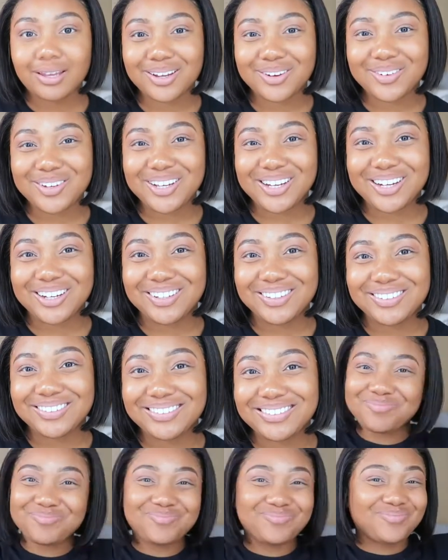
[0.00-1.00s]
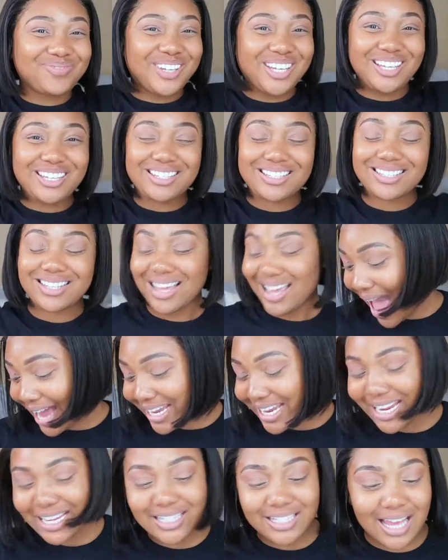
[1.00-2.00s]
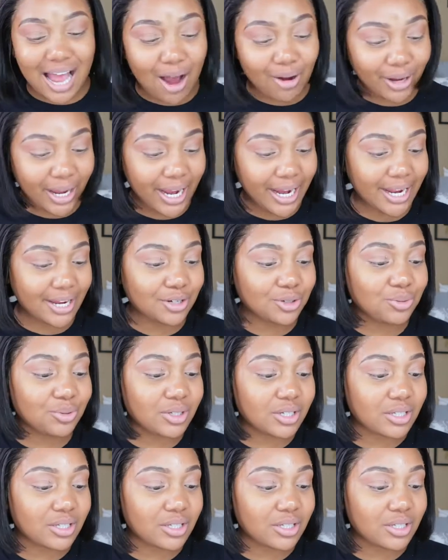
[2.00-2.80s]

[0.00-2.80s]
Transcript: There we go. Yes. I can't talk and do